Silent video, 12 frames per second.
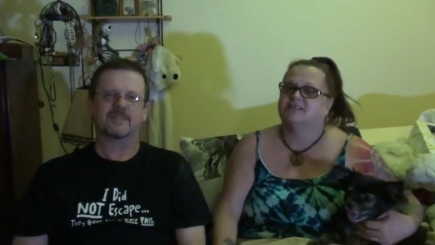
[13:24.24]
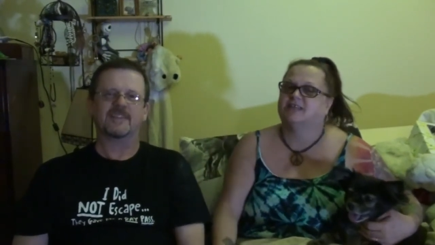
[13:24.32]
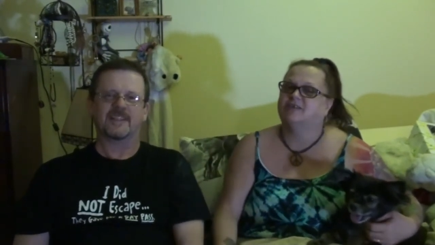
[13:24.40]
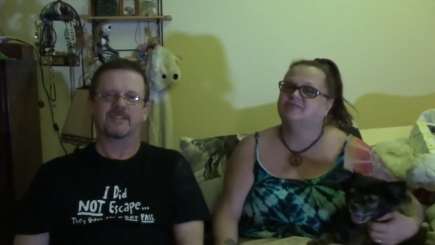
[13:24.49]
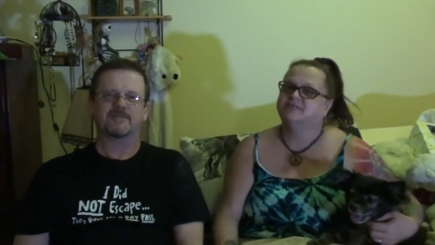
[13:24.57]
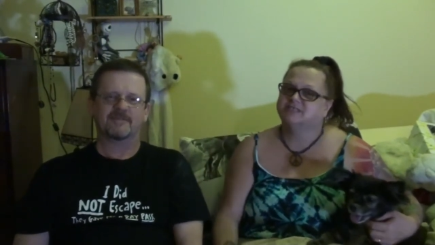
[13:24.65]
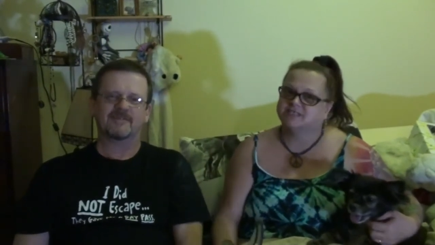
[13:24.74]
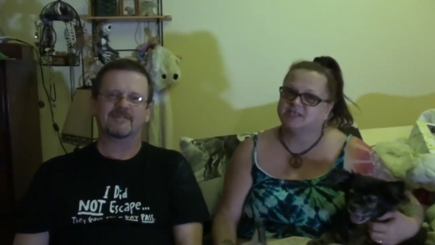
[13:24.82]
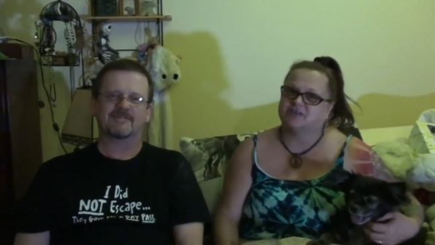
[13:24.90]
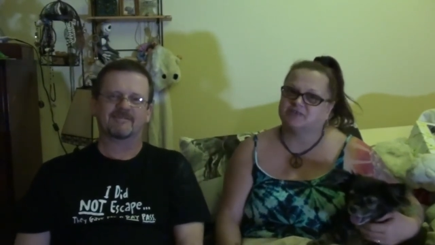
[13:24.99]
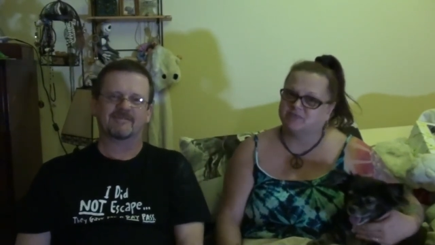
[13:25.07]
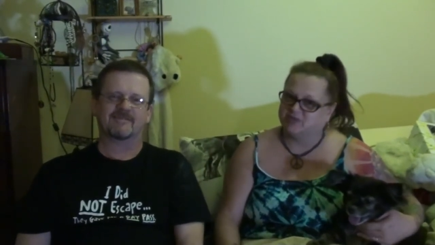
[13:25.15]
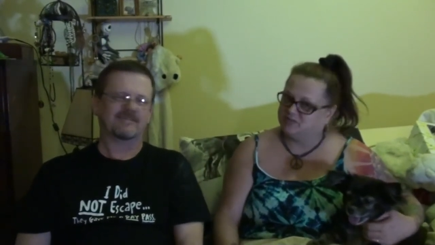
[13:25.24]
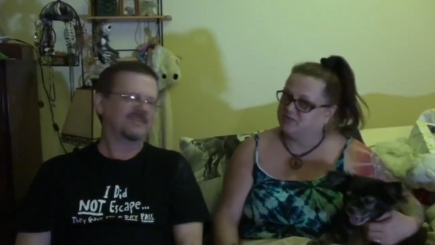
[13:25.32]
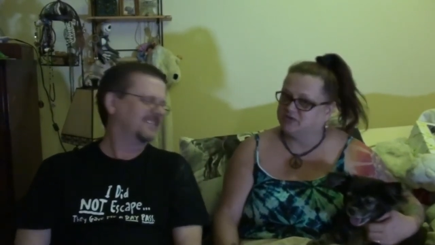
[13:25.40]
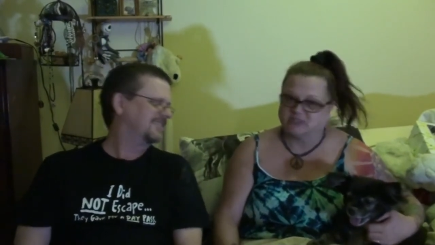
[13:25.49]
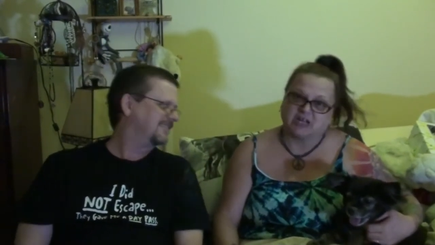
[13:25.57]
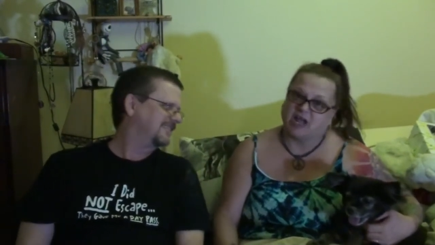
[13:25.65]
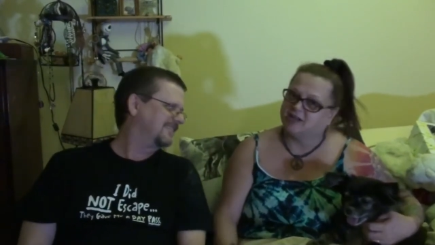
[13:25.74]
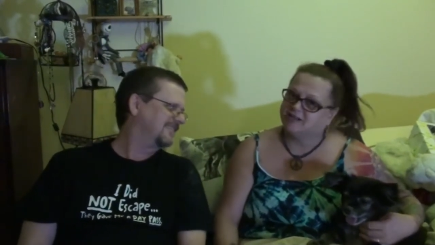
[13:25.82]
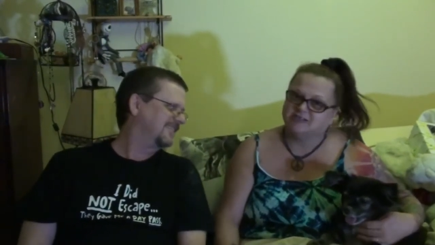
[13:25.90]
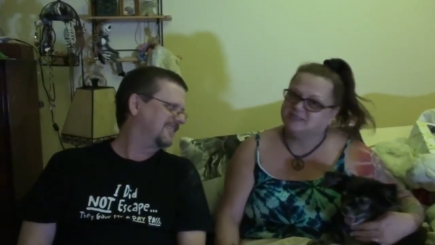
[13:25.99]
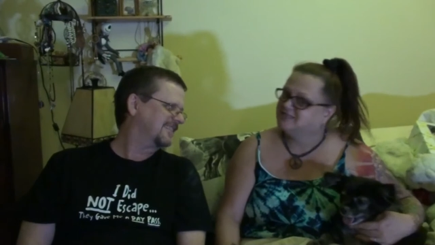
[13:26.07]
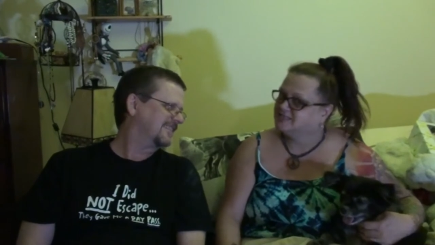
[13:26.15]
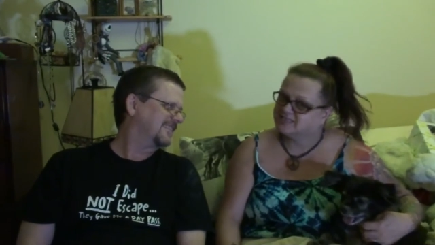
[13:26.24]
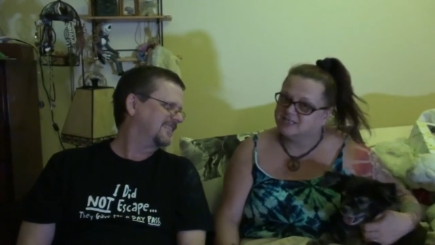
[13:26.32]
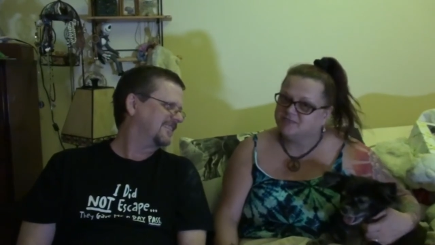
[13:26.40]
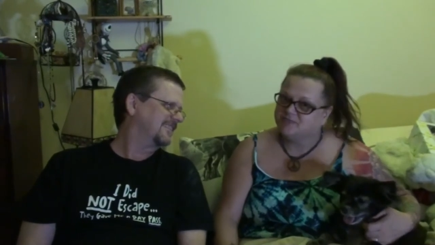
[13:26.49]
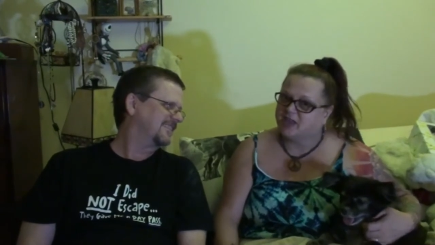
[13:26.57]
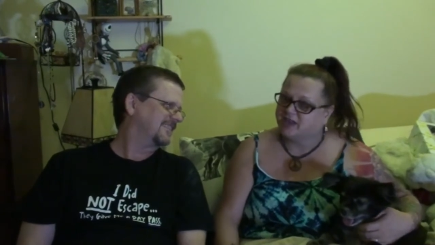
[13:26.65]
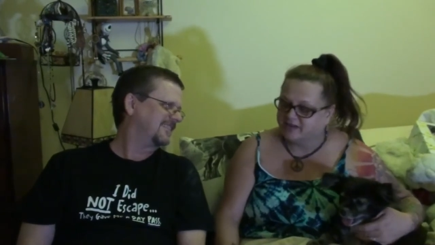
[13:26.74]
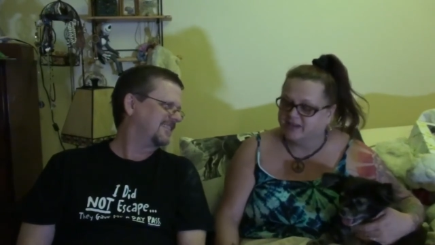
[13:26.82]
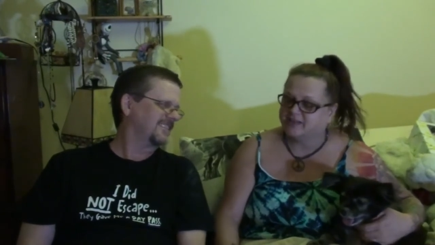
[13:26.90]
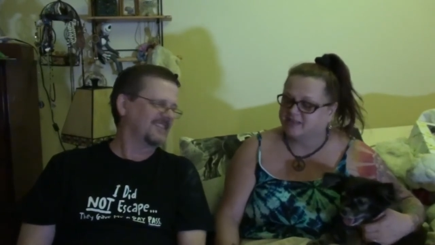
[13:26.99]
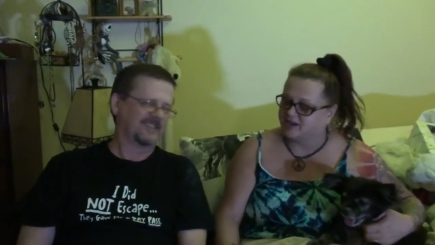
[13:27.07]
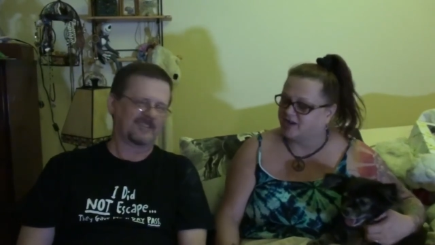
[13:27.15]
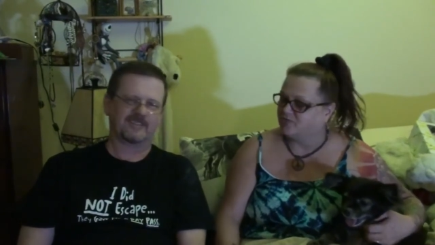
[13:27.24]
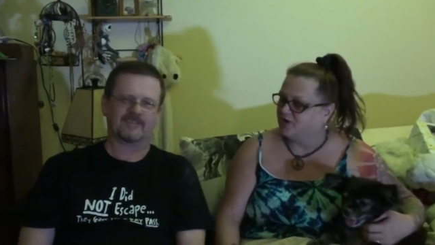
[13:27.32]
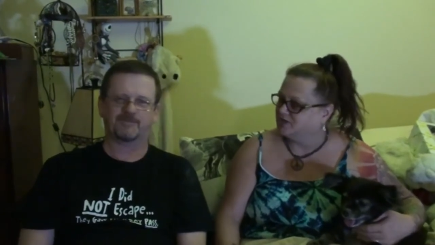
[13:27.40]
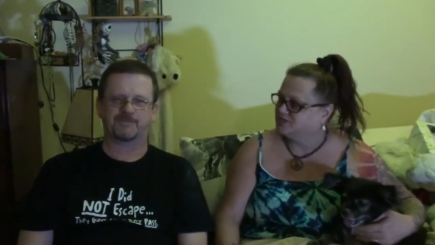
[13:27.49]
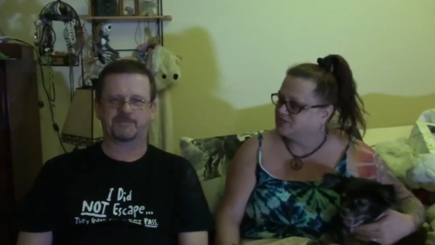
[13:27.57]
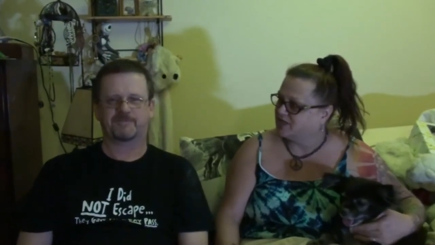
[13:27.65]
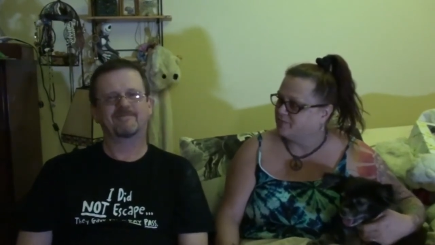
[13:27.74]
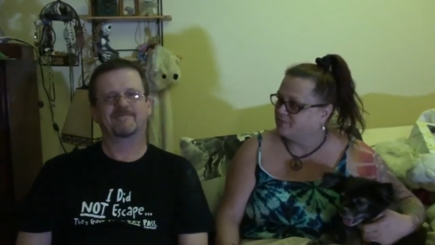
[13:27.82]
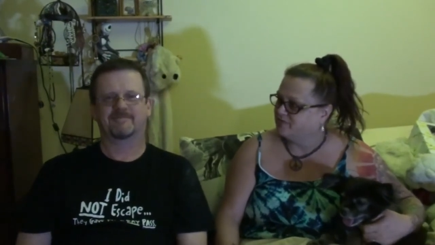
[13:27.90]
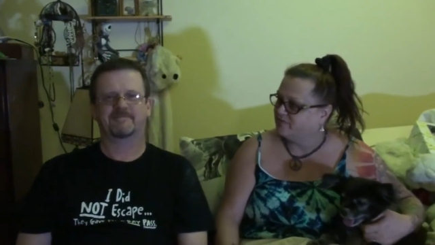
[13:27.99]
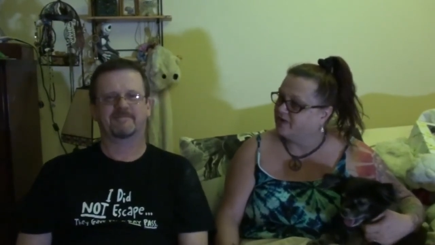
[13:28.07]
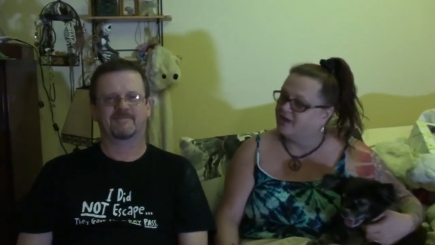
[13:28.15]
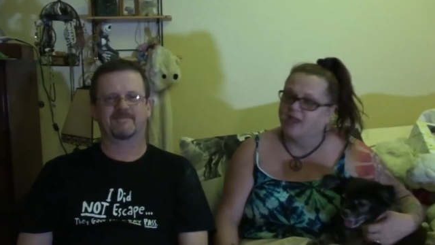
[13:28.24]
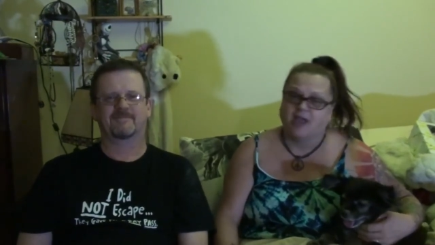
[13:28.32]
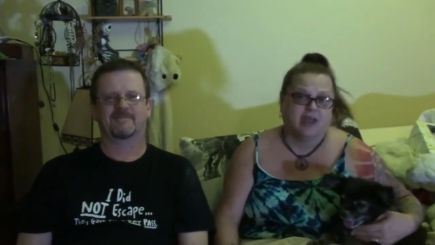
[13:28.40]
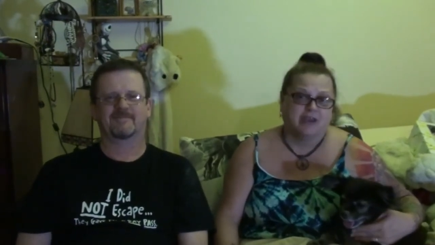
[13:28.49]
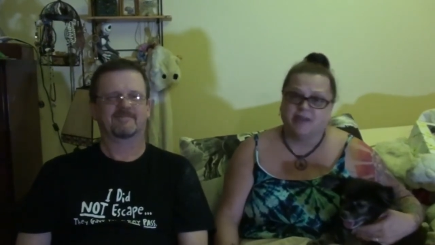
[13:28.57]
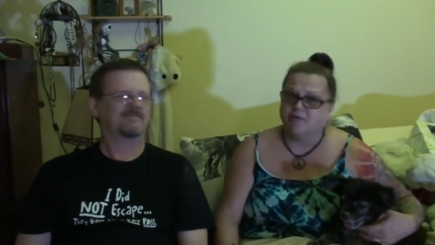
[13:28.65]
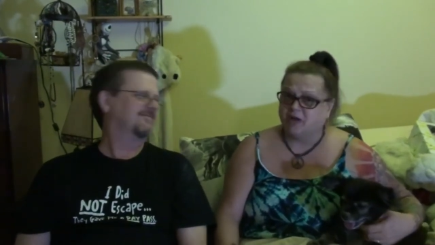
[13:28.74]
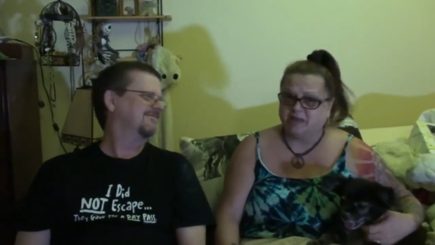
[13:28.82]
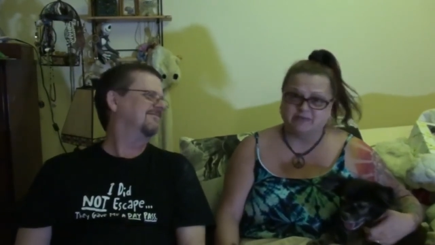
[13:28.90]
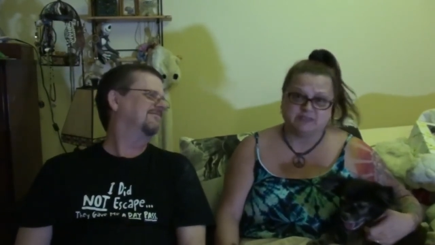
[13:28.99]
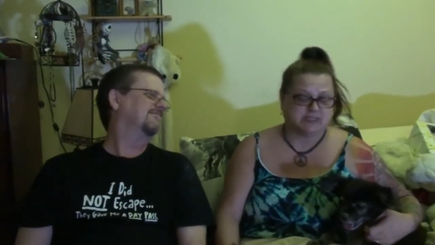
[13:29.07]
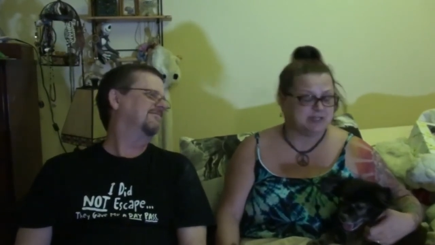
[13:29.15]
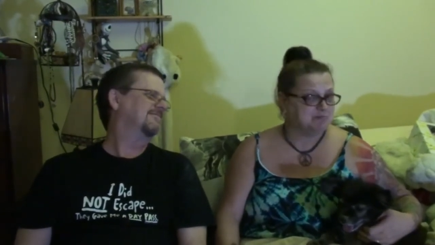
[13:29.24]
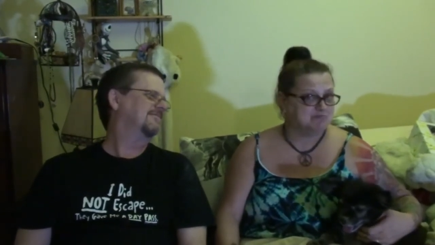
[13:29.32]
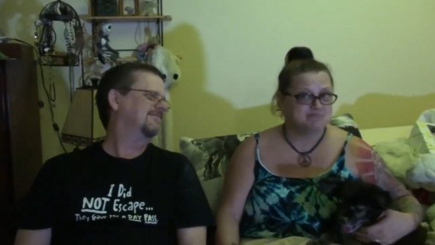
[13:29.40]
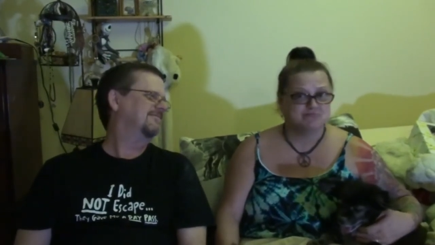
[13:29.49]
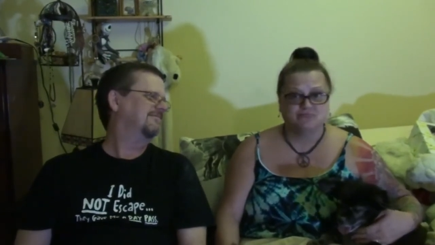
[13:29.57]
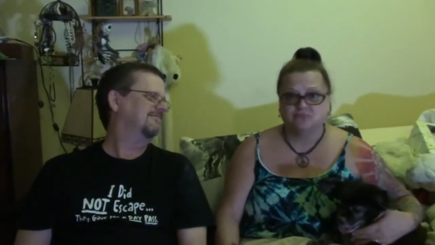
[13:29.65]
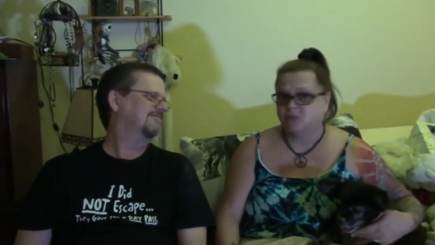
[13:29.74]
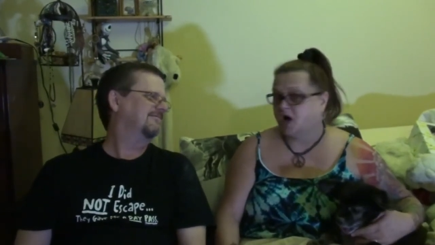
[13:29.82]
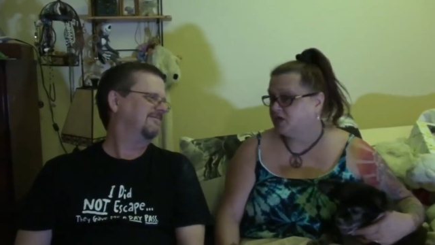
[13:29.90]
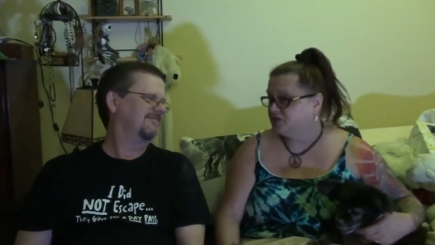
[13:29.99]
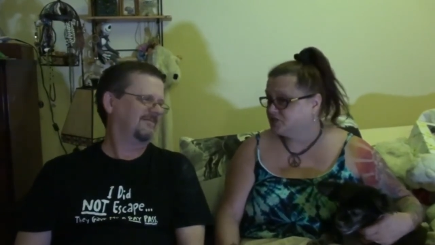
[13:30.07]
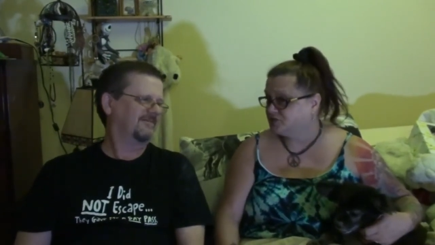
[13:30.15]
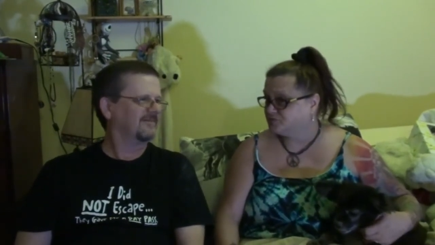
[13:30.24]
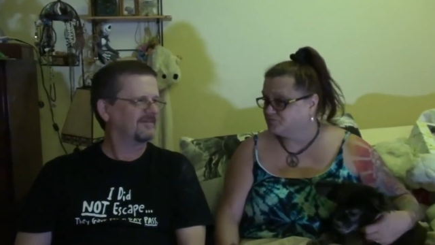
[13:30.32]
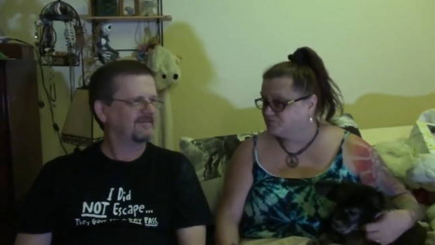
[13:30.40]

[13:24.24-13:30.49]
Speaker 1: that one scared me the most. I couldn't sleep that night that I watched that movie. Now, I've seen much,